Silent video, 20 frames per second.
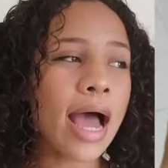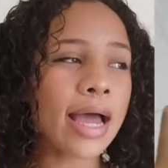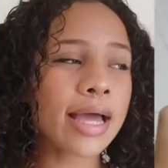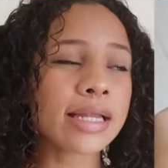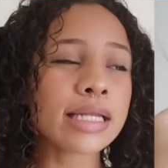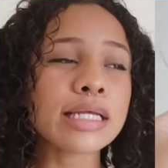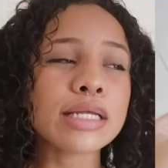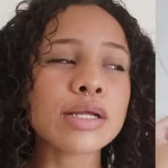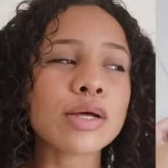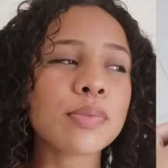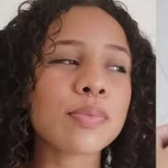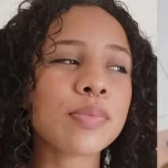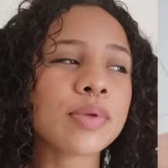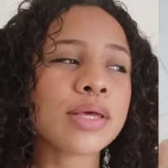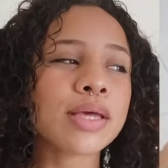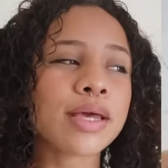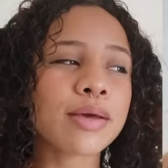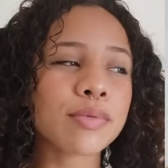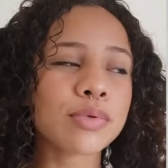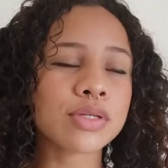I ended up
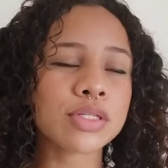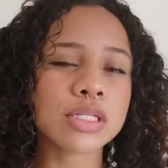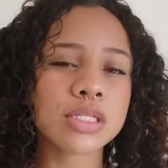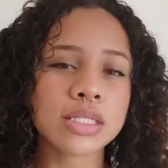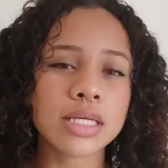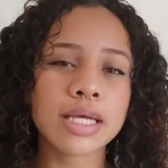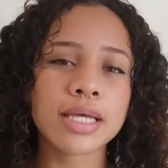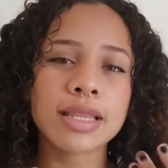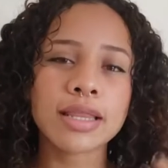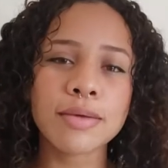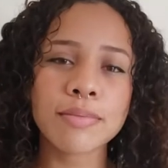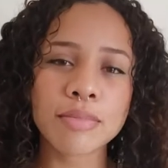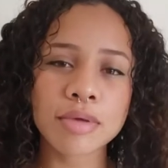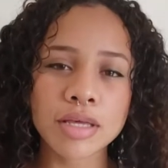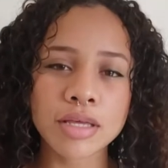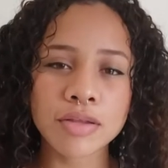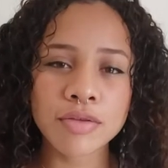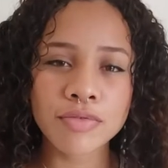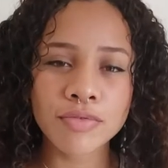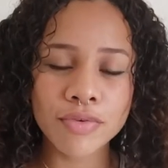being able to take them
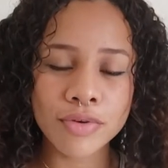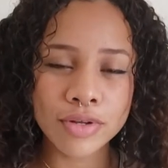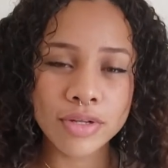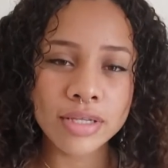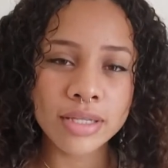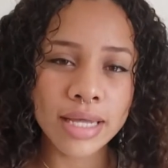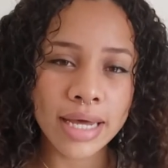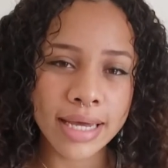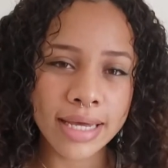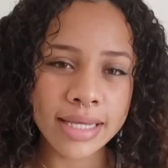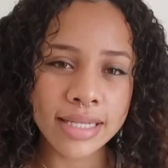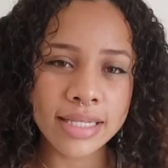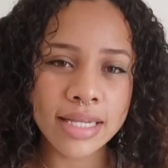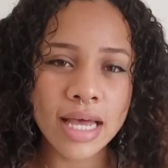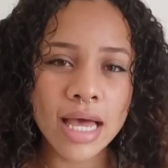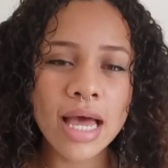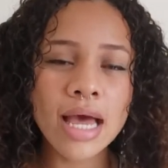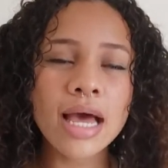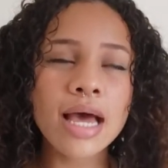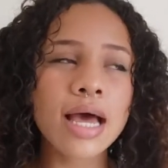in for the night.
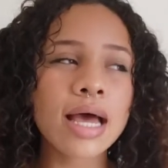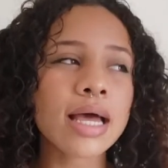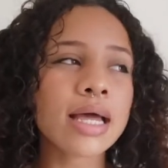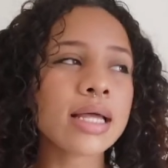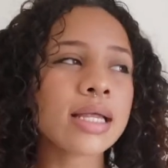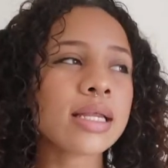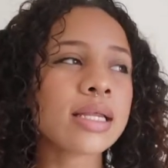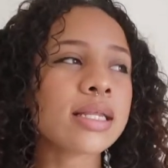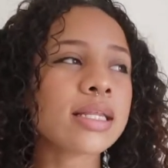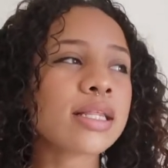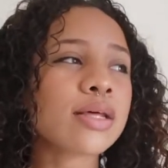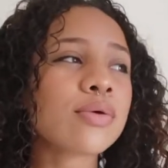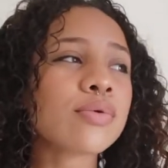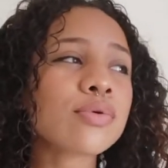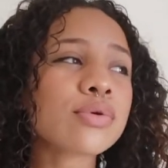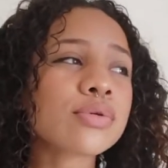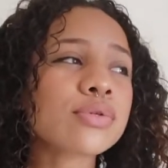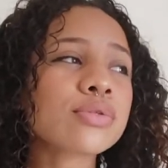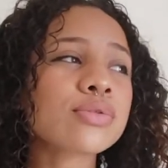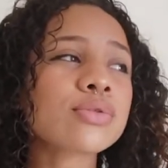And they
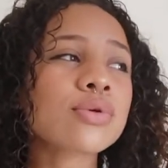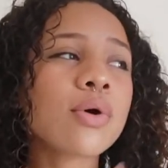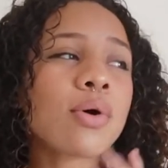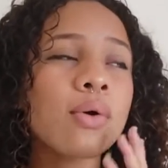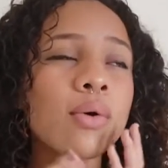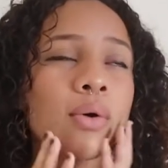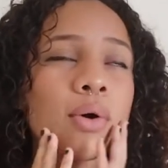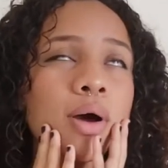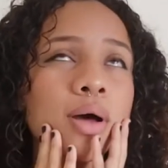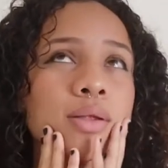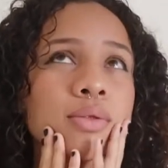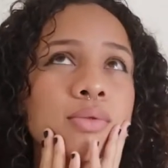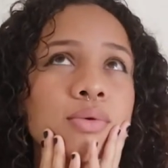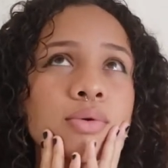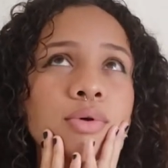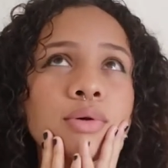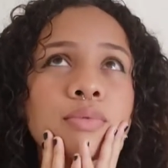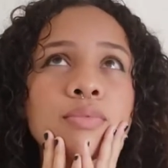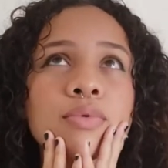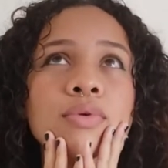were so
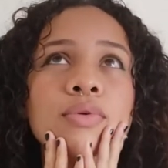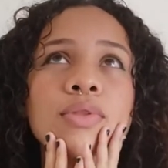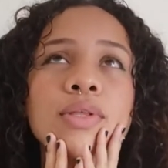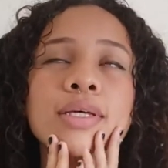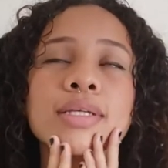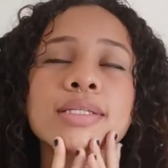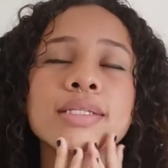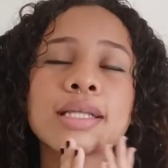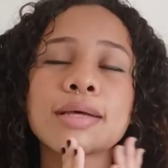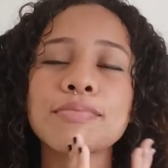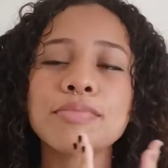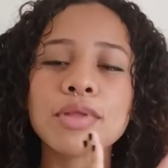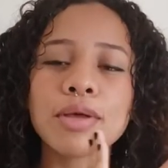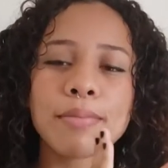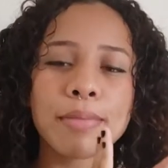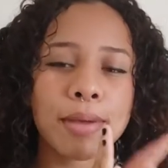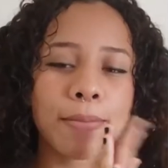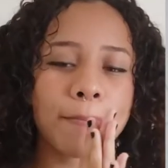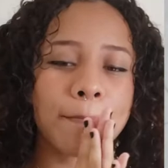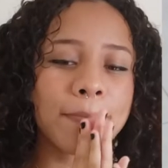adorable. They slept on
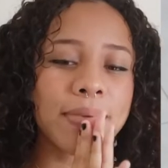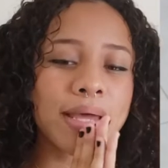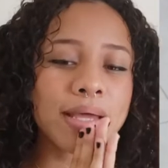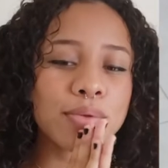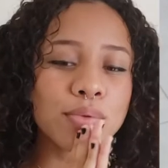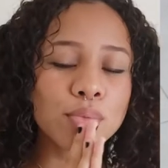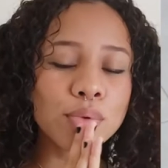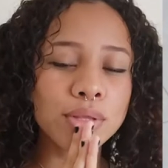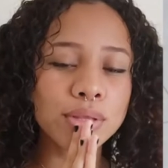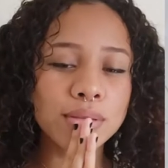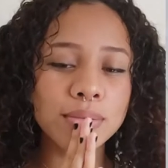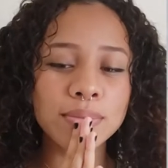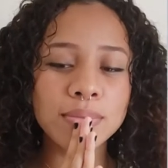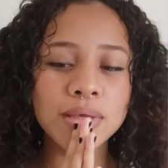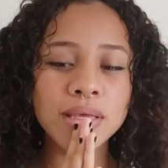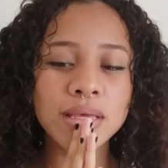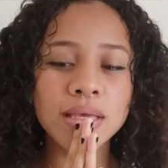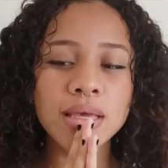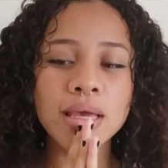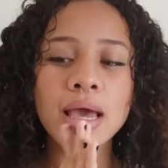my bed with
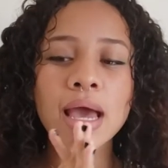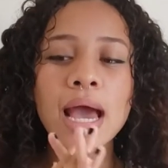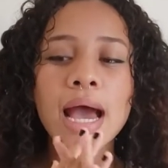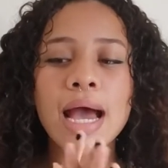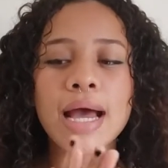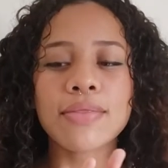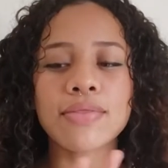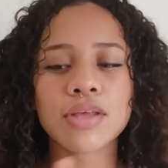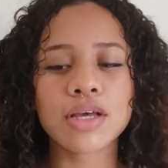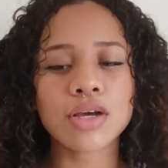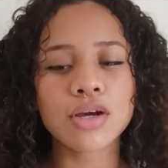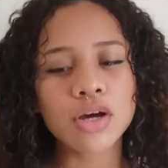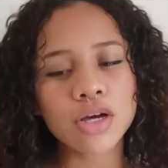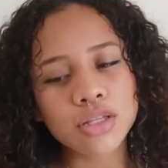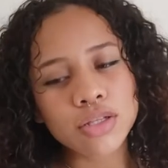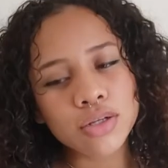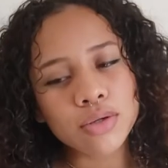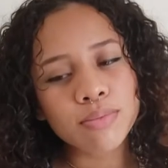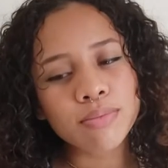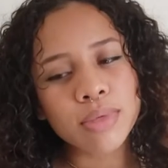me, and they
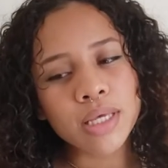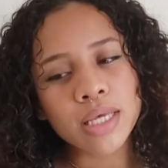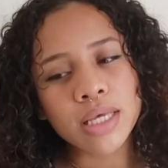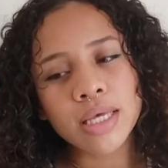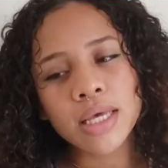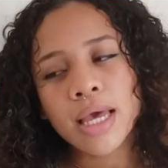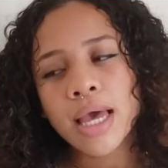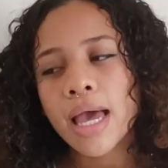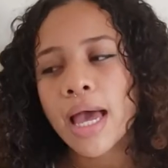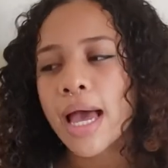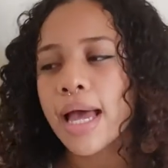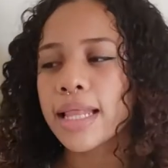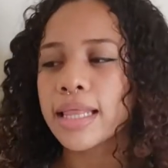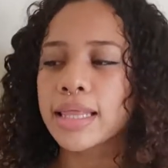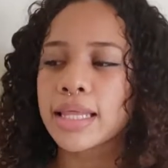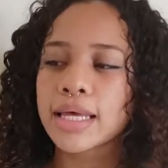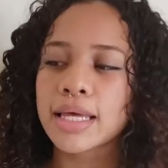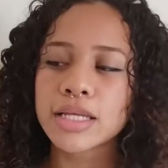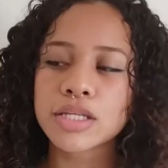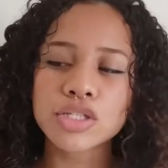cuddled me. And
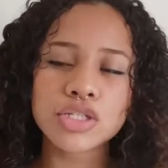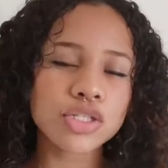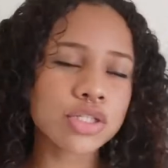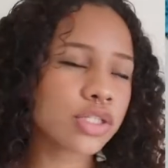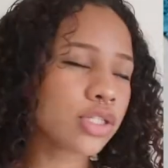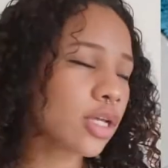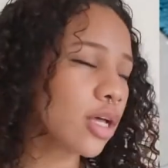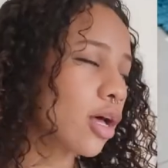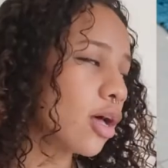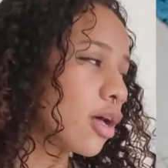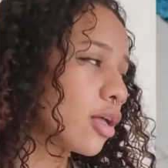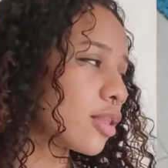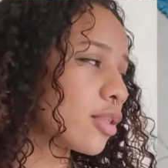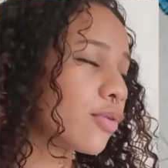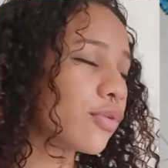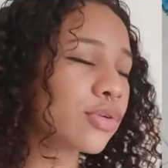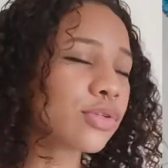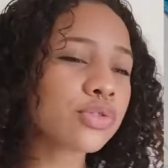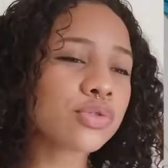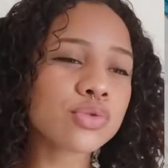they just, they
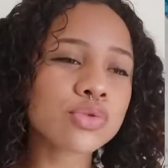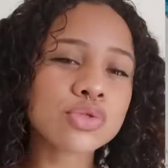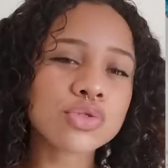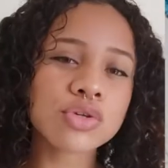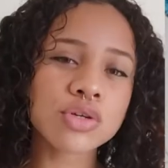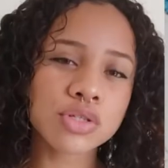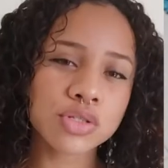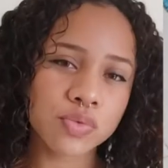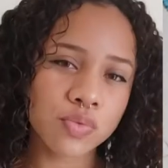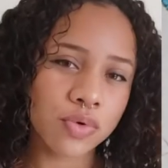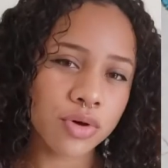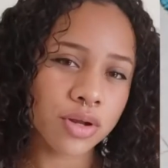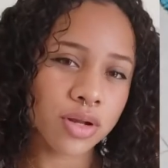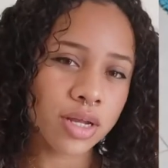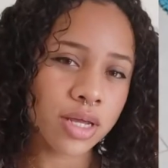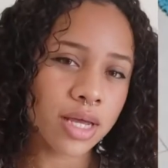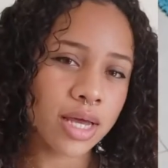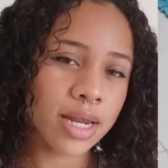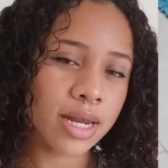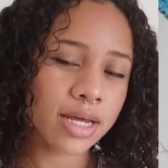were so
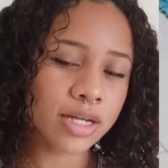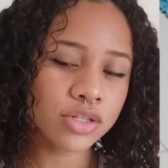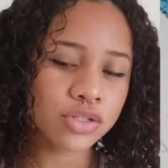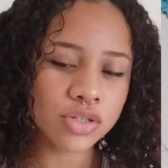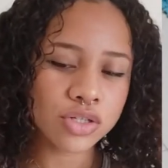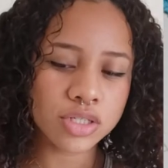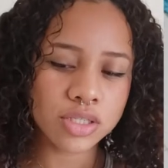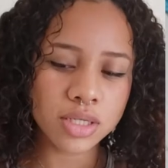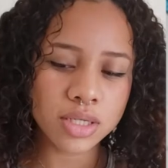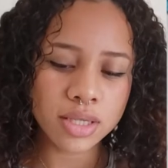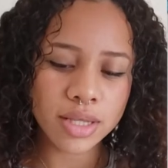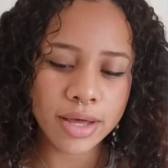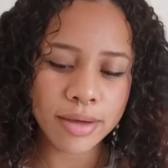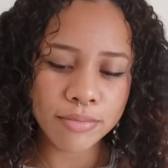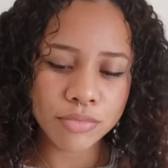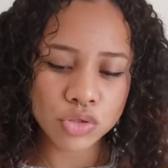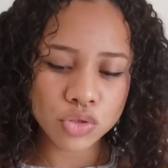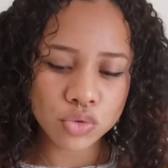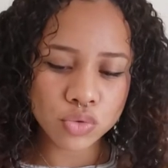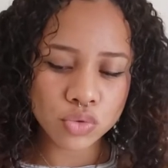trustworthy. And I trusted
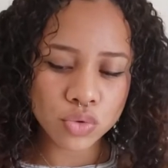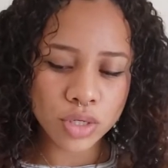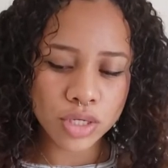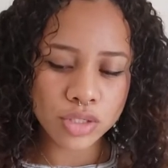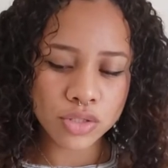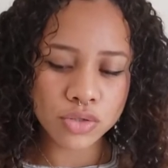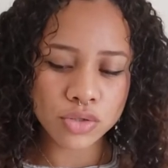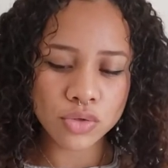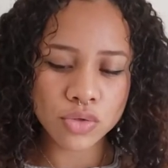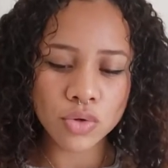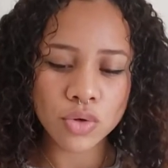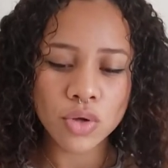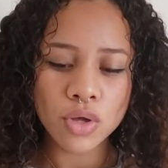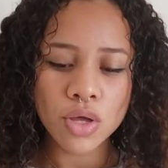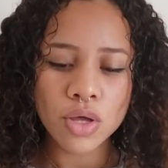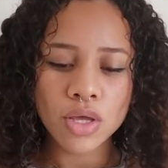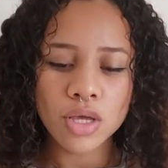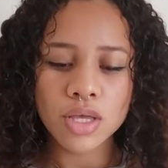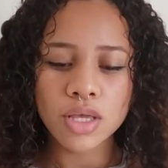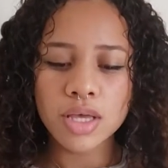them too, because, you know,
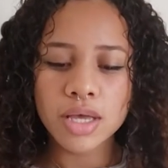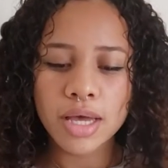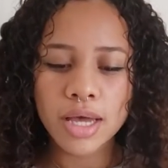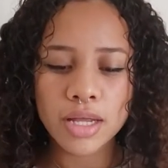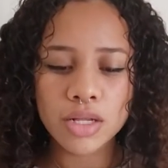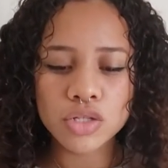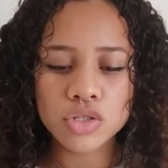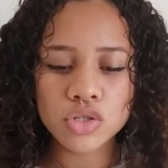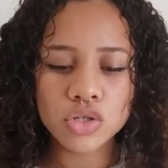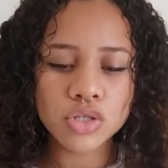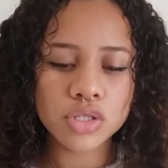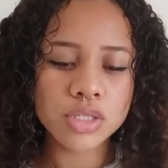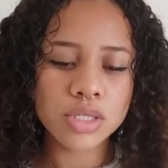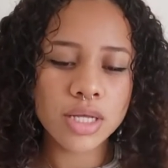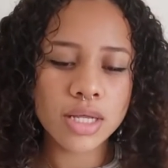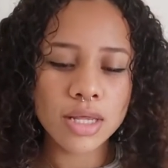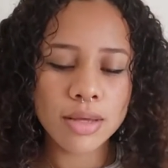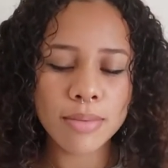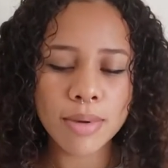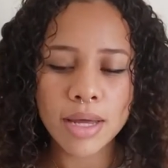you can't trust
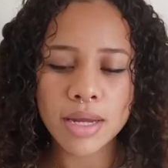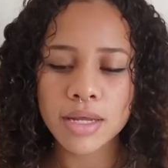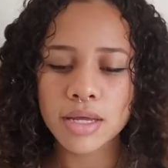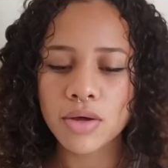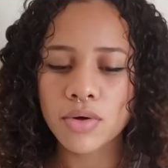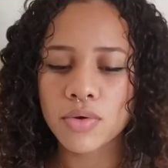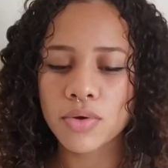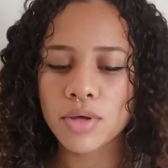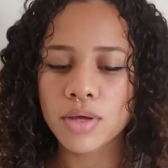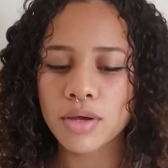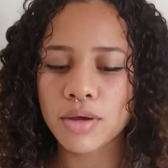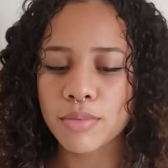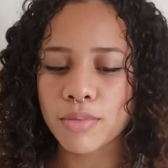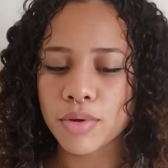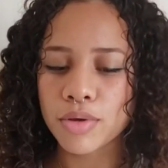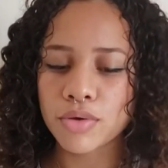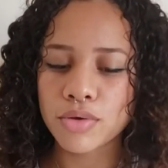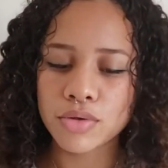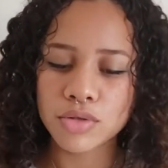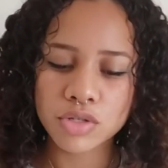anybody out here, but
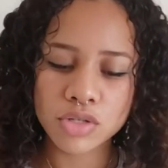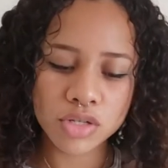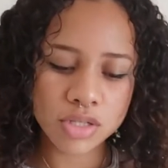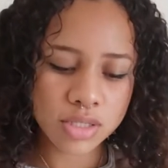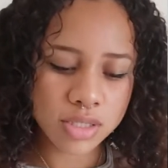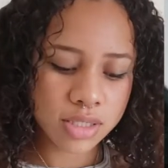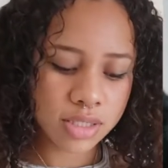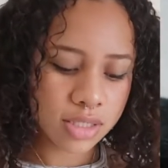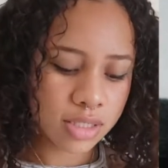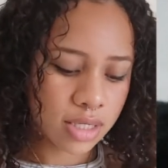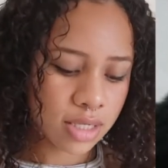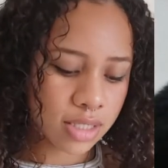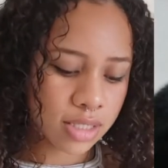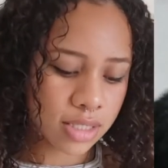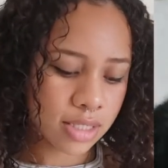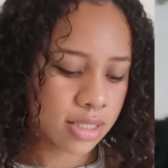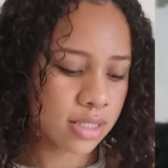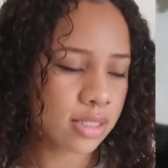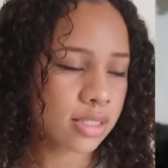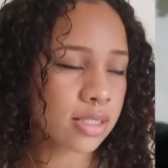you could trust these
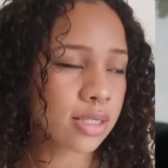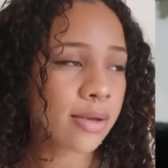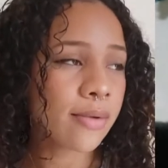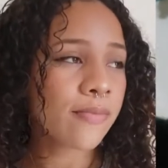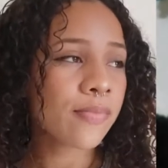kittens.